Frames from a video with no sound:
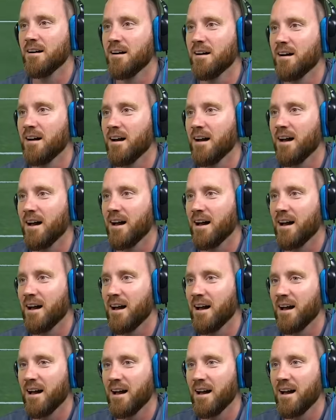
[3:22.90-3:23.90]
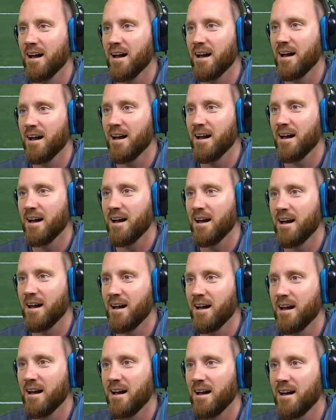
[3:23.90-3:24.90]

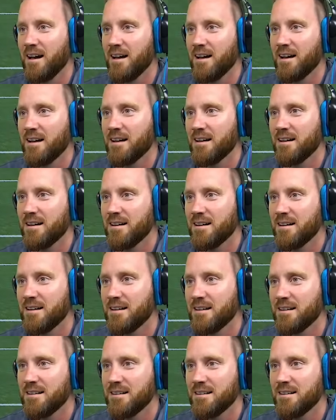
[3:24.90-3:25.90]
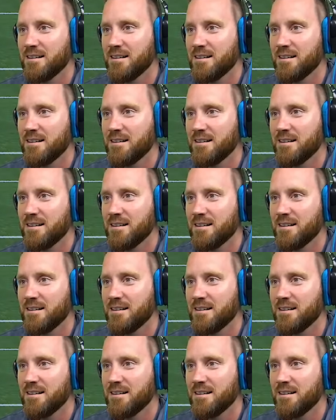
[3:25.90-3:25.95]
(not speaking)